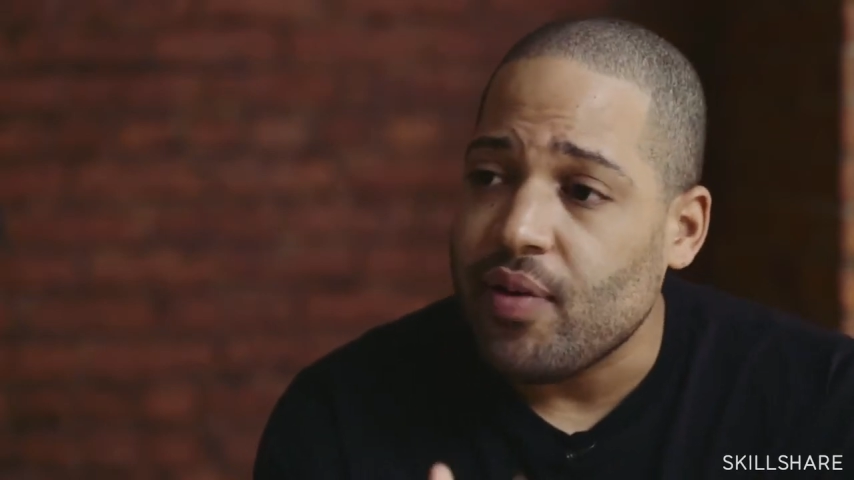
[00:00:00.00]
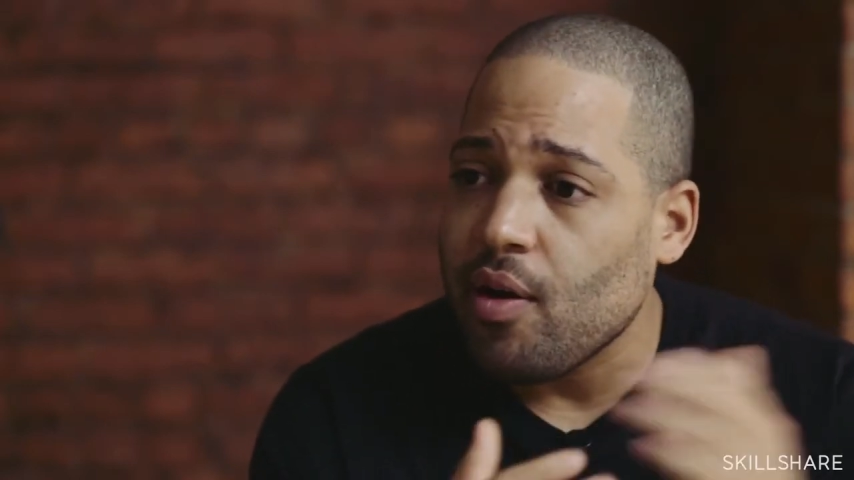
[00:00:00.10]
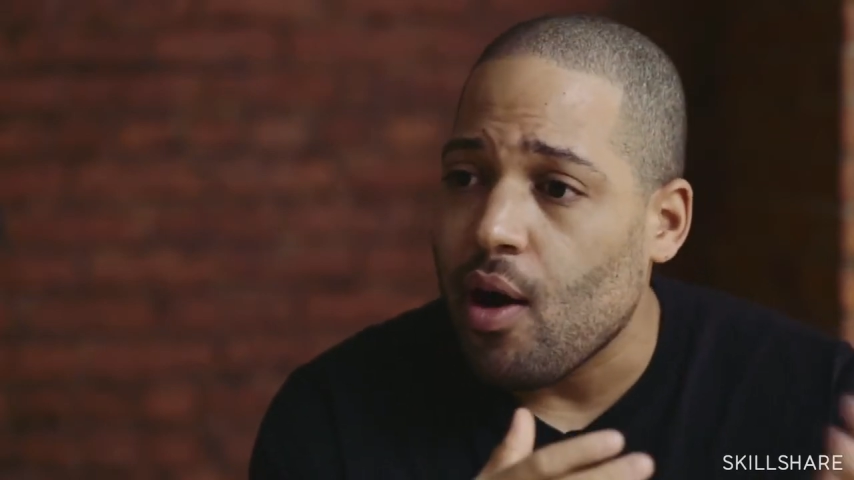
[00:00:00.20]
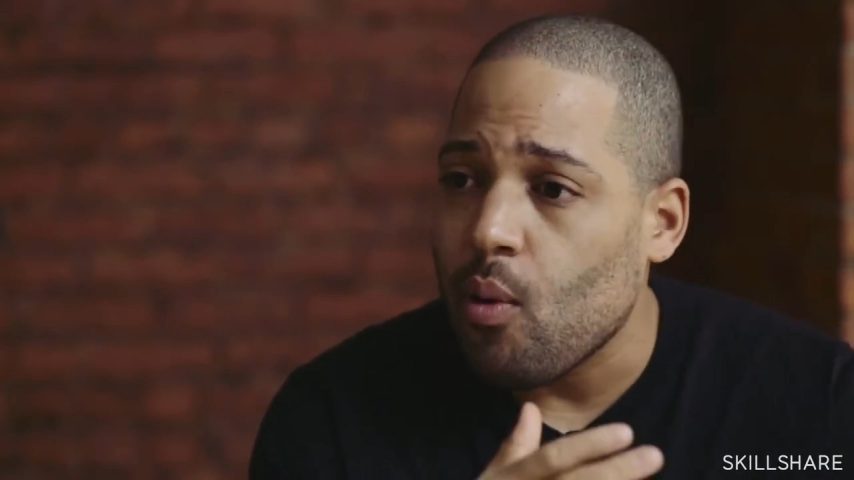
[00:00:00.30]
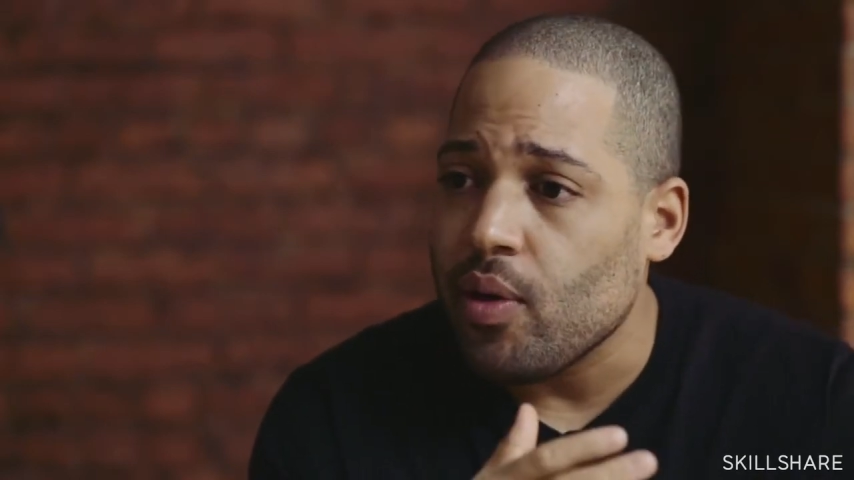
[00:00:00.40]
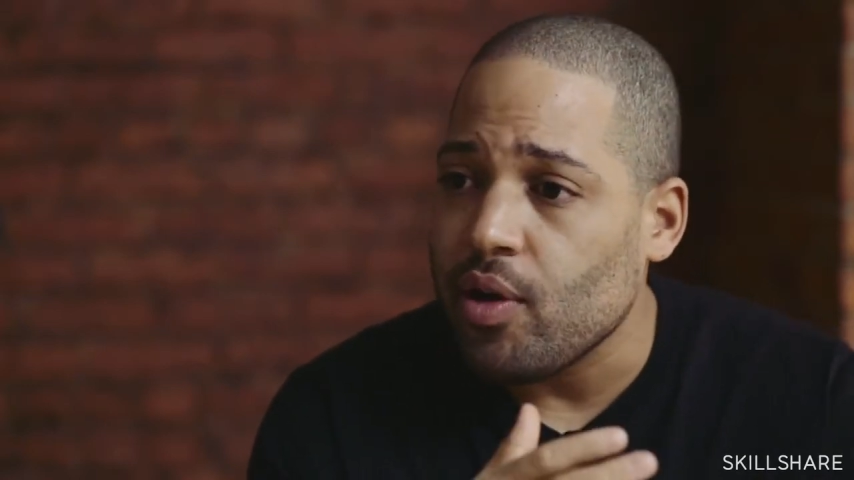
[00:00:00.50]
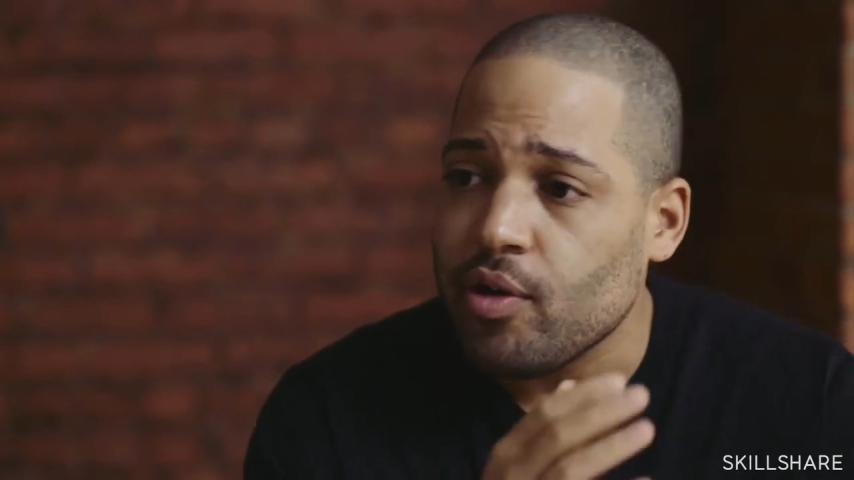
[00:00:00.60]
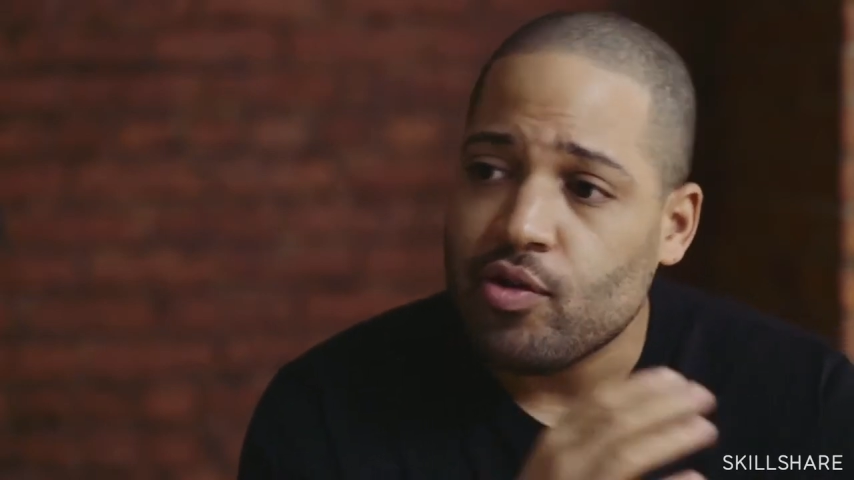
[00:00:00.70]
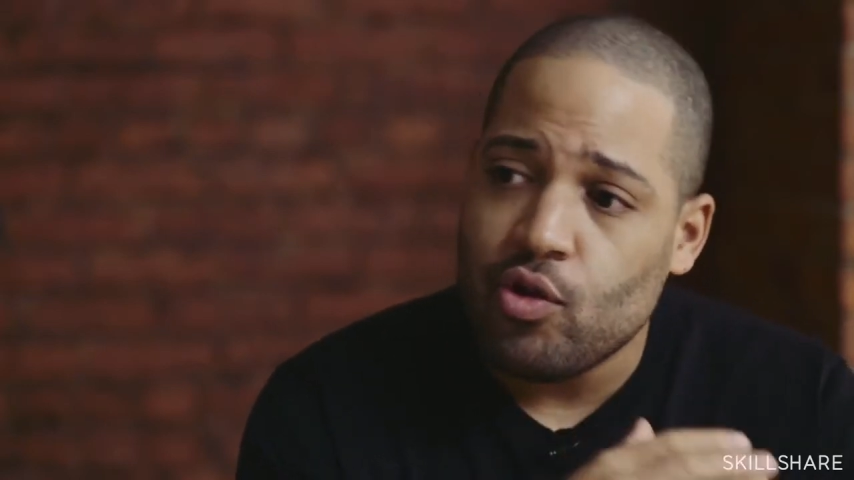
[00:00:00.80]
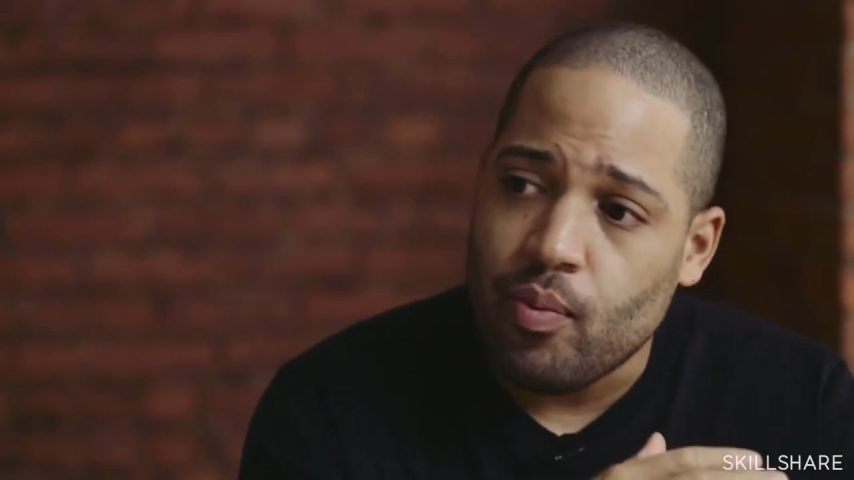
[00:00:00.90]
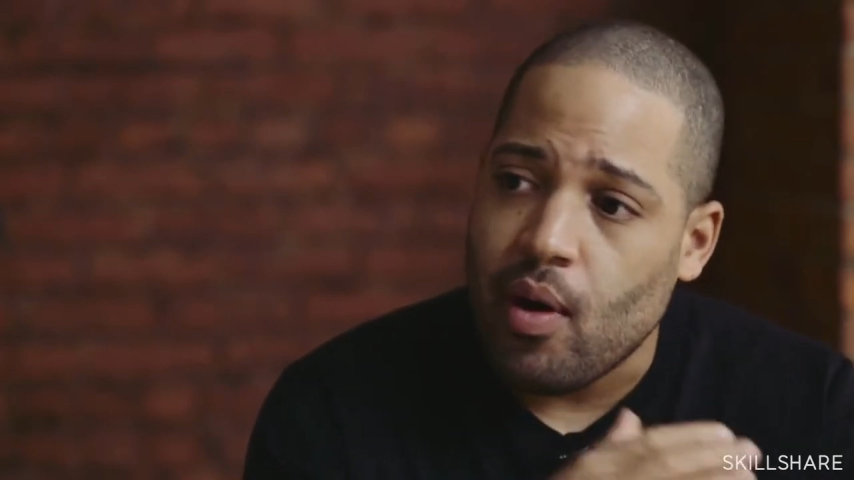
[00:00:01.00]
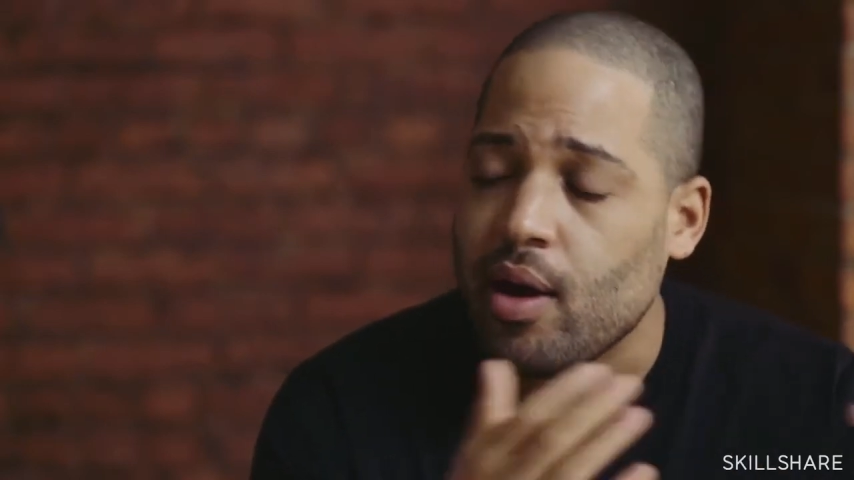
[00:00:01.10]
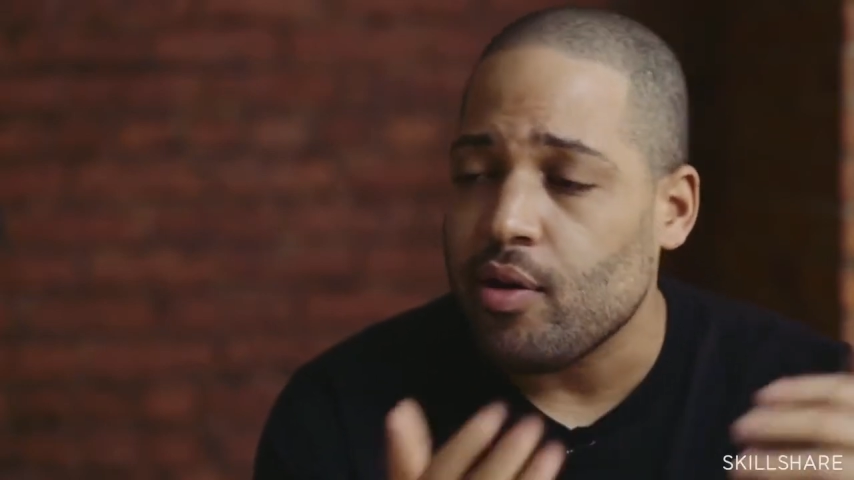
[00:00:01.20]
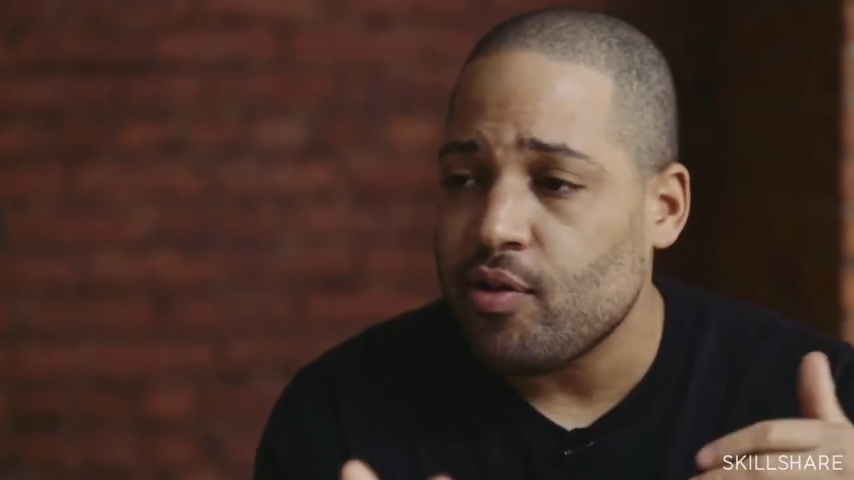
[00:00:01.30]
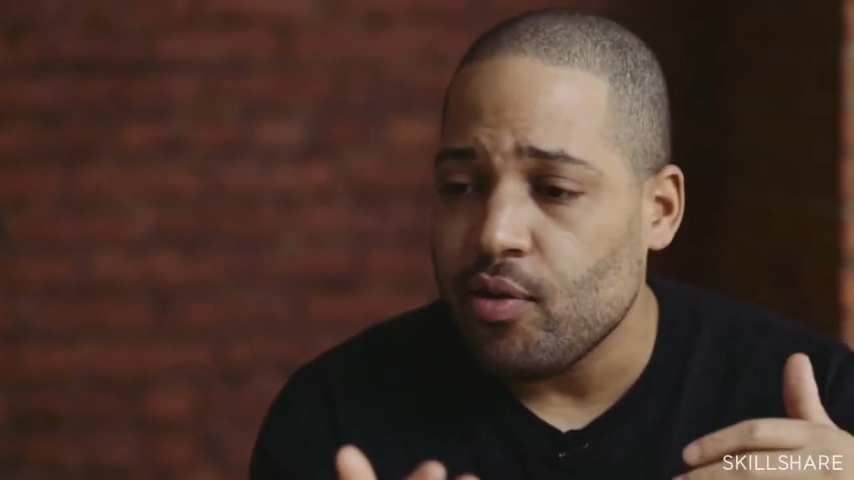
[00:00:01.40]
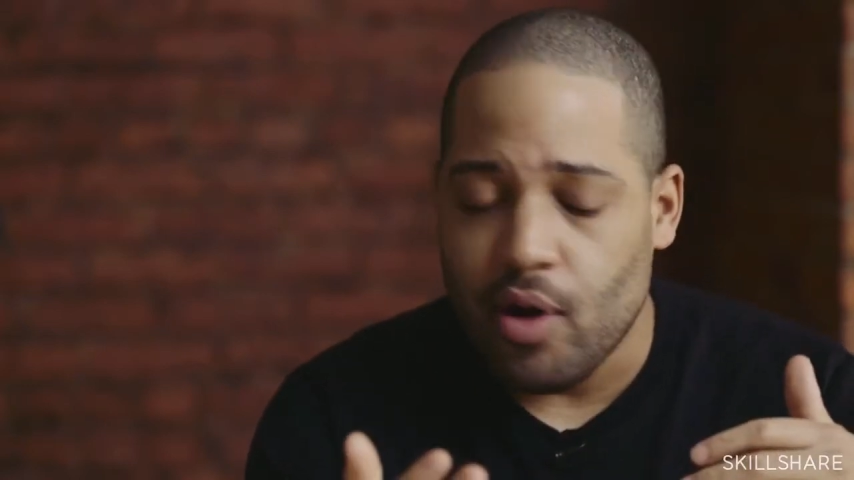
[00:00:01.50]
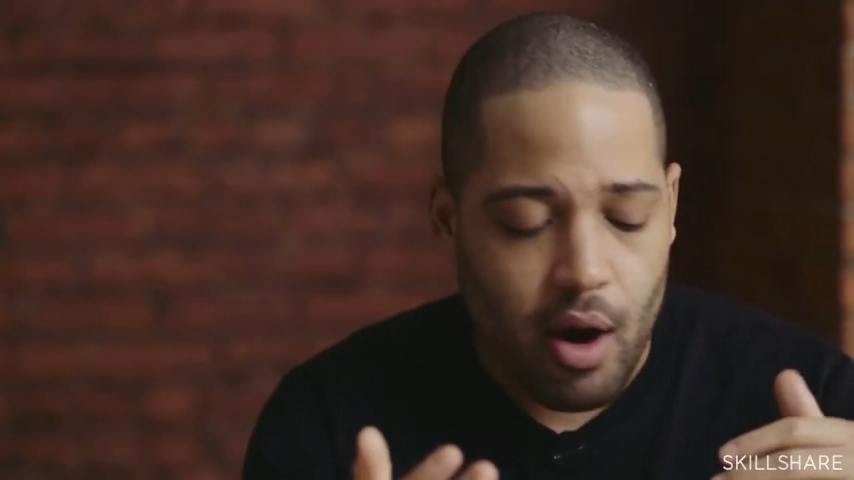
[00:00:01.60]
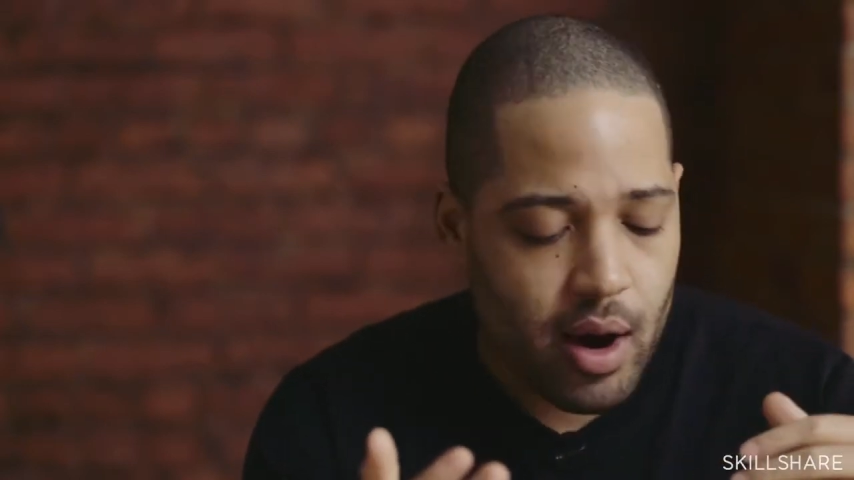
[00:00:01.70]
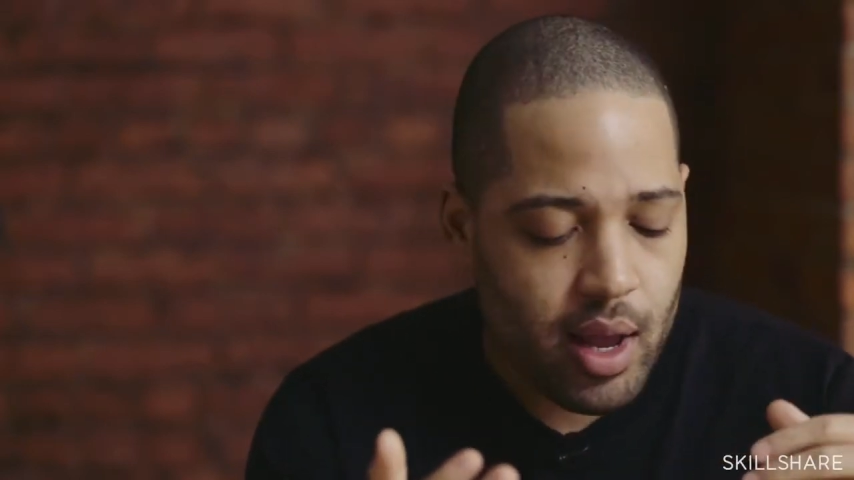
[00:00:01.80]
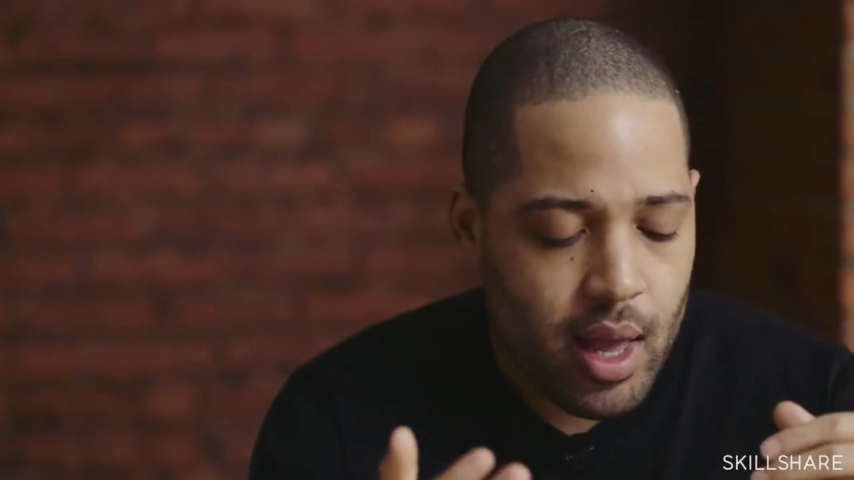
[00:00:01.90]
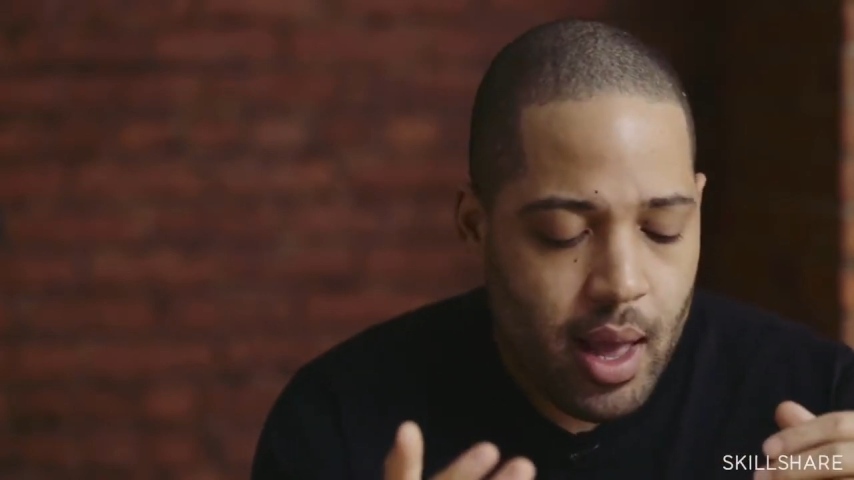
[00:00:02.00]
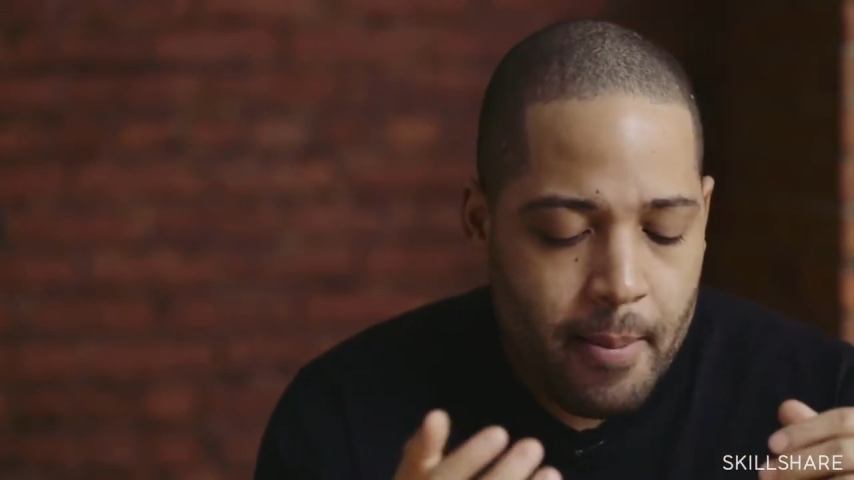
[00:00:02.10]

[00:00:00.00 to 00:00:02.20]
figure out whether you're too bright or too dark.